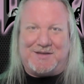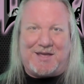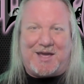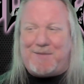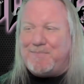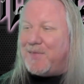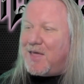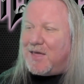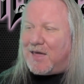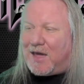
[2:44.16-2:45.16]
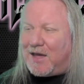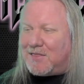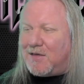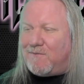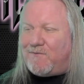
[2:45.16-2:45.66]
okay?
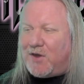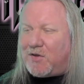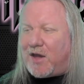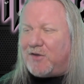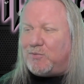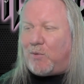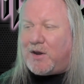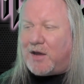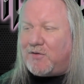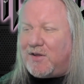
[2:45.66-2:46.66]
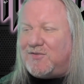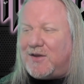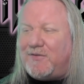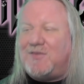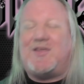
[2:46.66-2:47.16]
And the video has one hundred
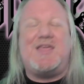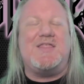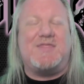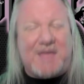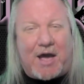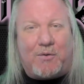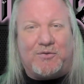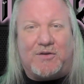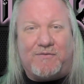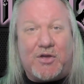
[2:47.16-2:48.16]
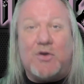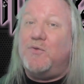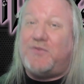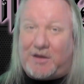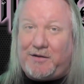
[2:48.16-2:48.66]
seventeen thousand
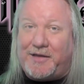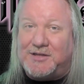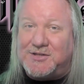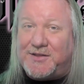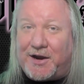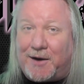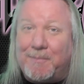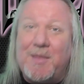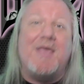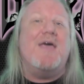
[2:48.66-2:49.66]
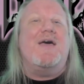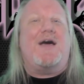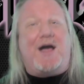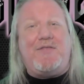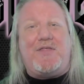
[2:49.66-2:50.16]
views. It'll get you there.
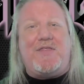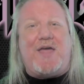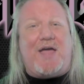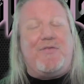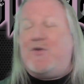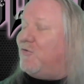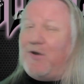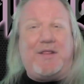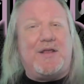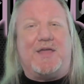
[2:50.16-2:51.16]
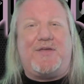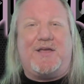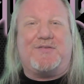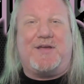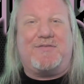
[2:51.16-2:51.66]
Other than that, there's really nothing
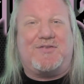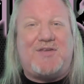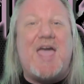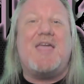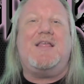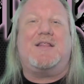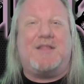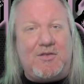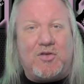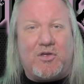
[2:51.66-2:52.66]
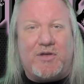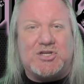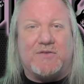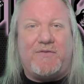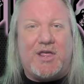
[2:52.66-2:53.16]
else left to say. Link to the
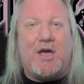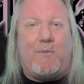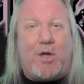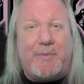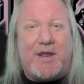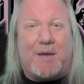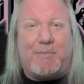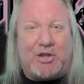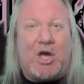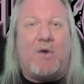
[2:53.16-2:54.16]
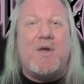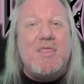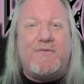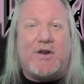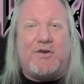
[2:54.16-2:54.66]
original video will be down below
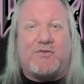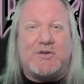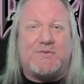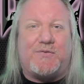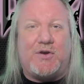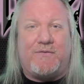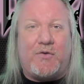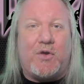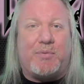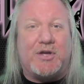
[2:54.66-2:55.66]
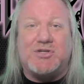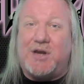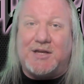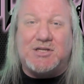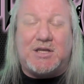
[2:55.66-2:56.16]
in the video description for your viewing
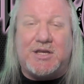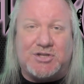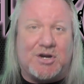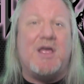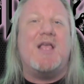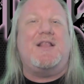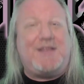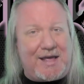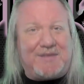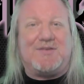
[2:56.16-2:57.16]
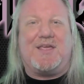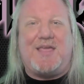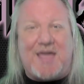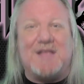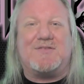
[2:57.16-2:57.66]
pleasure at your leisure. Let's
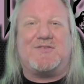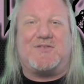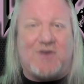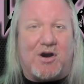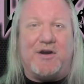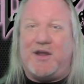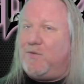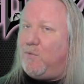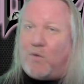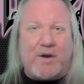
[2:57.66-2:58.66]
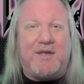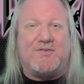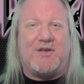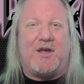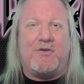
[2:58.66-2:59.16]
get started. What do you
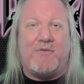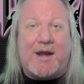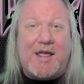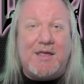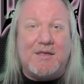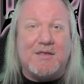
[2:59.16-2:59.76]
say? Are you ready?